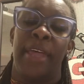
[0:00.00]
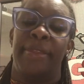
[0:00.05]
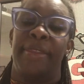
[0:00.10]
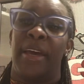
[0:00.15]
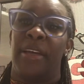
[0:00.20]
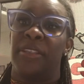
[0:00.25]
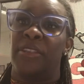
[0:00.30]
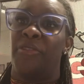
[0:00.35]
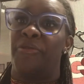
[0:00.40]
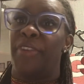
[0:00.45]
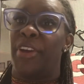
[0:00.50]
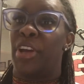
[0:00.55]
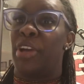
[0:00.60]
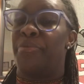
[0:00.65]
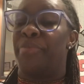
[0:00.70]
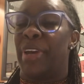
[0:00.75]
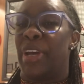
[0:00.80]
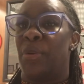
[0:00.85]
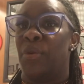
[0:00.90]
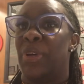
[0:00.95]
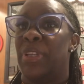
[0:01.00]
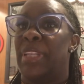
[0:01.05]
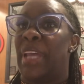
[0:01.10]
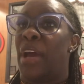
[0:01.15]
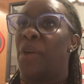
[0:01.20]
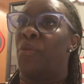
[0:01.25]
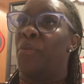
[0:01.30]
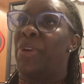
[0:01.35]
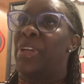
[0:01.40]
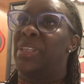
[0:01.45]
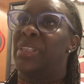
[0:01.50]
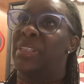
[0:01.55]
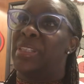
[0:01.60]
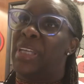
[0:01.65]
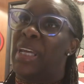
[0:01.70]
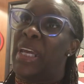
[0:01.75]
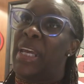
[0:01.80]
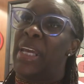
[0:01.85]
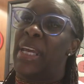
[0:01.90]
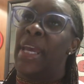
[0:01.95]
That's a very big one that we
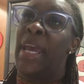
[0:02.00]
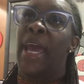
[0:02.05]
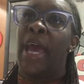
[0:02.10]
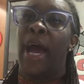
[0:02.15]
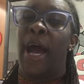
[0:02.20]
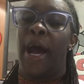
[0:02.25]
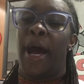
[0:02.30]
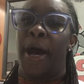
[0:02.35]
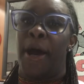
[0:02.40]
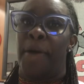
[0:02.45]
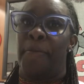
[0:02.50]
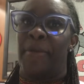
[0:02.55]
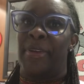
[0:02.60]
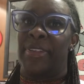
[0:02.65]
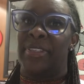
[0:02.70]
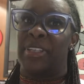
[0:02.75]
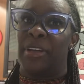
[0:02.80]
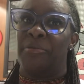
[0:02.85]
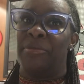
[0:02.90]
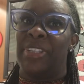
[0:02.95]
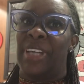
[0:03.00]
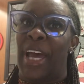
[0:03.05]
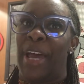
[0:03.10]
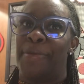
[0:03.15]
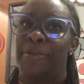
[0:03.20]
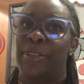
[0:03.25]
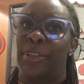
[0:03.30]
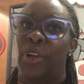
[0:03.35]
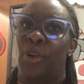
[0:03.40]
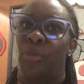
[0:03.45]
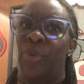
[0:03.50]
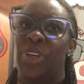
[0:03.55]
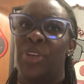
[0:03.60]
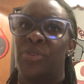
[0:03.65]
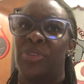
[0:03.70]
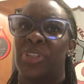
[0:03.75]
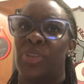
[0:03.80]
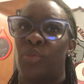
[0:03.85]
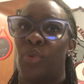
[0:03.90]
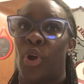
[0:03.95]
see, um, and sometimes, you know, we
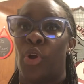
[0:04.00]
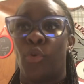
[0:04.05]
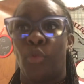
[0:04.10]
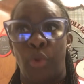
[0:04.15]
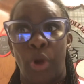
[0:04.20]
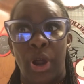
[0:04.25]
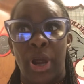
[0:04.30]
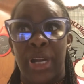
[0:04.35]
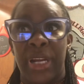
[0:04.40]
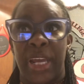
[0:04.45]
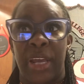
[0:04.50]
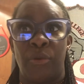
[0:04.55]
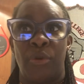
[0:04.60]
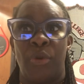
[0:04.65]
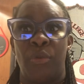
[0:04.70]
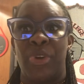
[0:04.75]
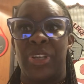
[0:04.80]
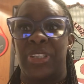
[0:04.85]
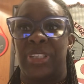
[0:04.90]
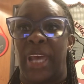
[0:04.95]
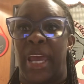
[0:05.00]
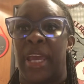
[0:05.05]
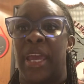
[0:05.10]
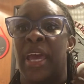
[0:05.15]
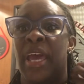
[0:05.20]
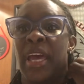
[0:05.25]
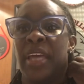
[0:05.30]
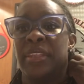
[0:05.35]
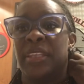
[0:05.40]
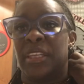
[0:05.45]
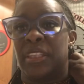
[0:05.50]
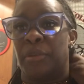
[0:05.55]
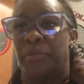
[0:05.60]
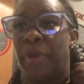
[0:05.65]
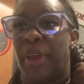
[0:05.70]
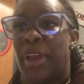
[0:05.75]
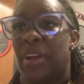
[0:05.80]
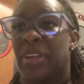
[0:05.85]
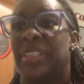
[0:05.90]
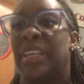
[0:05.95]
use the wrong wording when we say that the
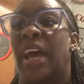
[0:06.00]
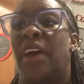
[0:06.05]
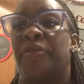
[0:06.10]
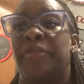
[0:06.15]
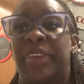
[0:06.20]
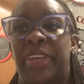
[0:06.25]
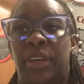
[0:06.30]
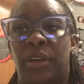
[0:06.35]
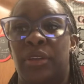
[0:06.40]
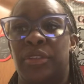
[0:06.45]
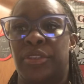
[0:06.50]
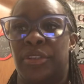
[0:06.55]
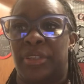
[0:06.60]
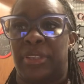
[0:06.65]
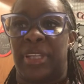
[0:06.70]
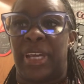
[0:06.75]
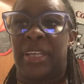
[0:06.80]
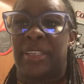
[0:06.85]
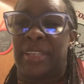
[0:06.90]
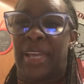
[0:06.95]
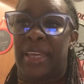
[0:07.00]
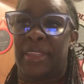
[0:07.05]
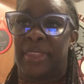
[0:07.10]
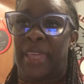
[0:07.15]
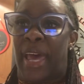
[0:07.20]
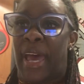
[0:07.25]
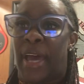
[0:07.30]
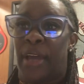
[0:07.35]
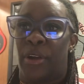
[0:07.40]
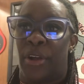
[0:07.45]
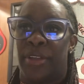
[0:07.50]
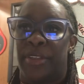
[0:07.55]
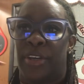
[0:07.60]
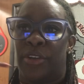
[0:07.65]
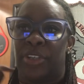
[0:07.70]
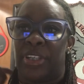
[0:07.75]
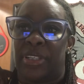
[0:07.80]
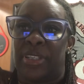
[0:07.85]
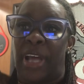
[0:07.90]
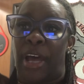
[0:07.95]
parents have guilt or things like that, or they're
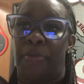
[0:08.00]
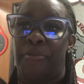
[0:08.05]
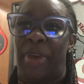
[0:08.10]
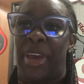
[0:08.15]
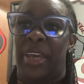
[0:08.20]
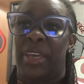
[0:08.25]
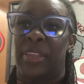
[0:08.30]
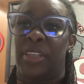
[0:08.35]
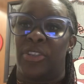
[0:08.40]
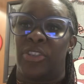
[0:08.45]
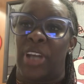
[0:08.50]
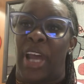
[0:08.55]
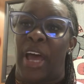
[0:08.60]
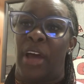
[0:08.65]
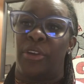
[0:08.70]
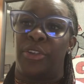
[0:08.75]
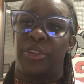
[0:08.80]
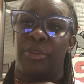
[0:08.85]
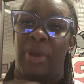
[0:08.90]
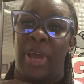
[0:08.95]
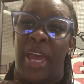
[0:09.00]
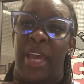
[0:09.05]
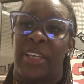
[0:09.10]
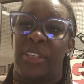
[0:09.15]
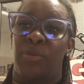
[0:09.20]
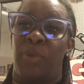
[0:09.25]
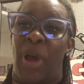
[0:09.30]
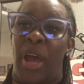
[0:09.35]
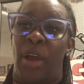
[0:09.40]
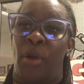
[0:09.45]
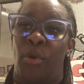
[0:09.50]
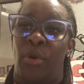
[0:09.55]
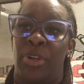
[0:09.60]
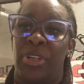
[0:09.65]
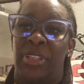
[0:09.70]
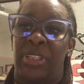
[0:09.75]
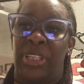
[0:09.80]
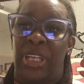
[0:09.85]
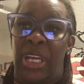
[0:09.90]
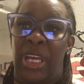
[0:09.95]
just not making the child do X, Y, or
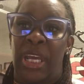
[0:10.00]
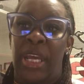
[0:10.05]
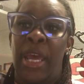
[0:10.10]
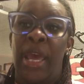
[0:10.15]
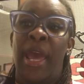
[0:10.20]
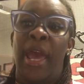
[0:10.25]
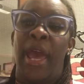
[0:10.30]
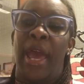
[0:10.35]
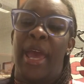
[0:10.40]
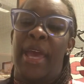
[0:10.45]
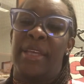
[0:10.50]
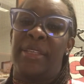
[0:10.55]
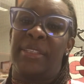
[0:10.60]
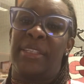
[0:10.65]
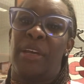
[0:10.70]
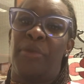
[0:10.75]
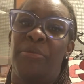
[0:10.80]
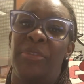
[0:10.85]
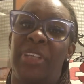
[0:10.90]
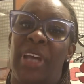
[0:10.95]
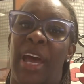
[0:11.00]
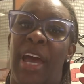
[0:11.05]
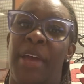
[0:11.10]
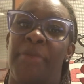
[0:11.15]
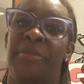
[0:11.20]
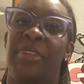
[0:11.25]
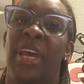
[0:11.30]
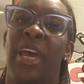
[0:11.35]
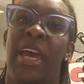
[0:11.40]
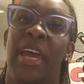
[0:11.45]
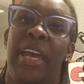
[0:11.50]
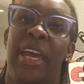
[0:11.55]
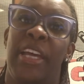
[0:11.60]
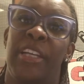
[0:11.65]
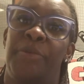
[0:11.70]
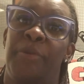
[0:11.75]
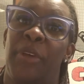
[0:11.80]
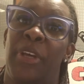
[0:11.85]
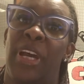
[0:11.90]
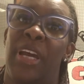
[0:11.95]
Z, and sometimes
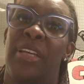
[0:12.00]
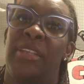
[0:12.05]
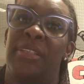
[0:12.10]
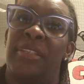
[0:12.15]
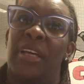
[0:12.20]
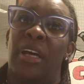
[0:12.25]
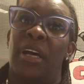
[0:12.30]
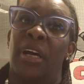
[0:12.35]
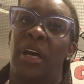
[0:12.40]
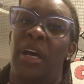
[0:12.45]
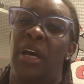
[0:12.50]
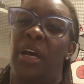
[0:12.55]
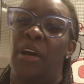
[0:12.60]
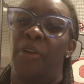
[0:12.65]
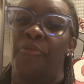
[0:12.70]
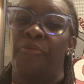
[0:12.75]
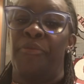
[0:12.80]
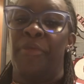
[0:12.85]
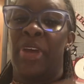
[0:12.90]
it's because the um,